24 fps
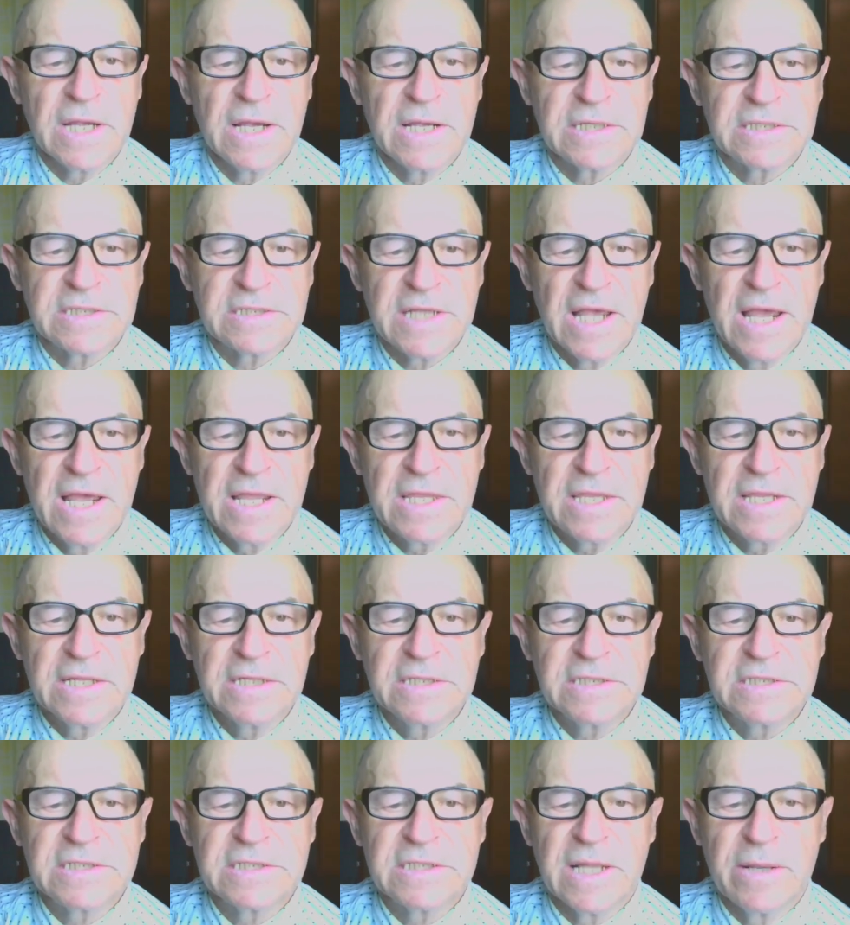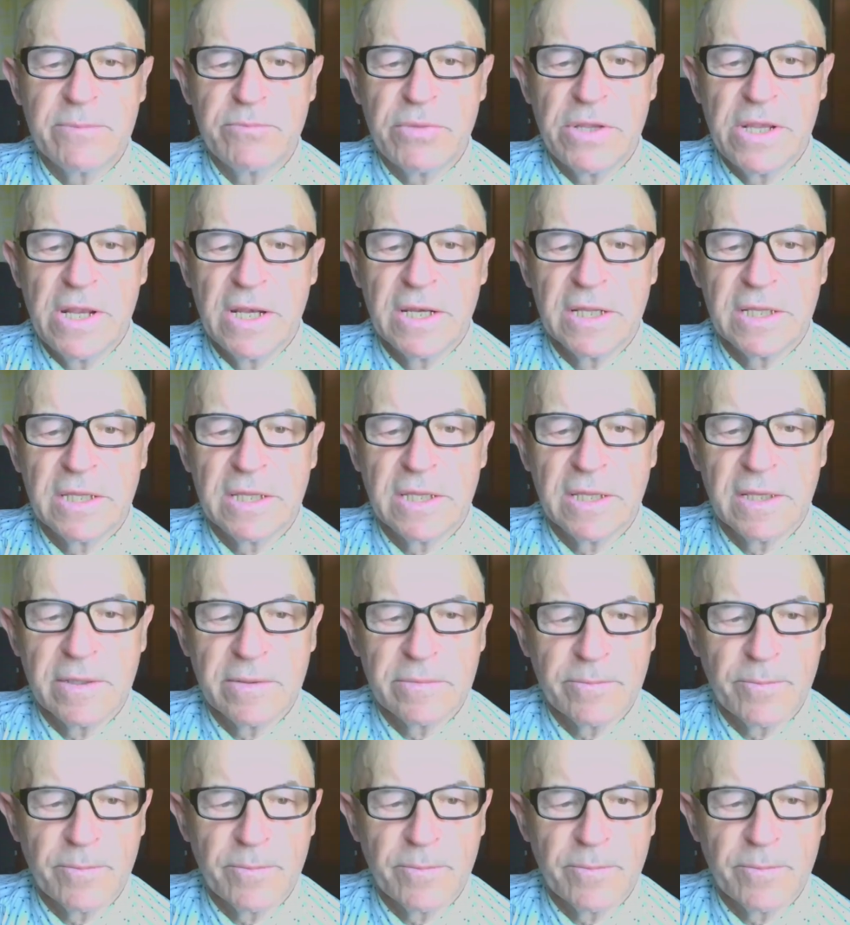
a certain stability.